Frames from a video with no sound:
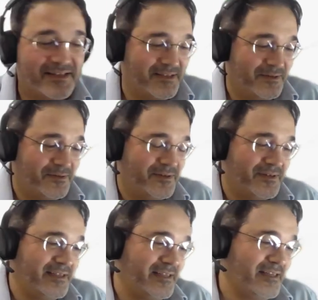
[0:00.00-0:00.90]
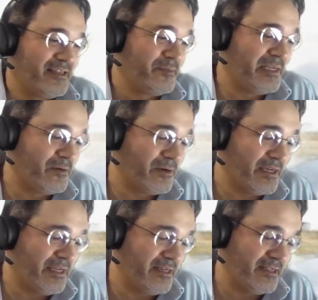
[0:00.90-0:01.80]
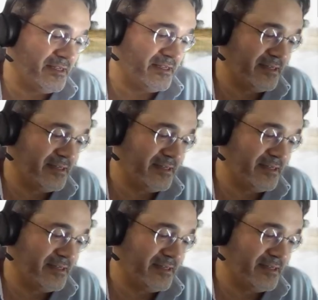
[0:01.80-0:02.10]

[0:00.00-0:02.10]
So let me log in.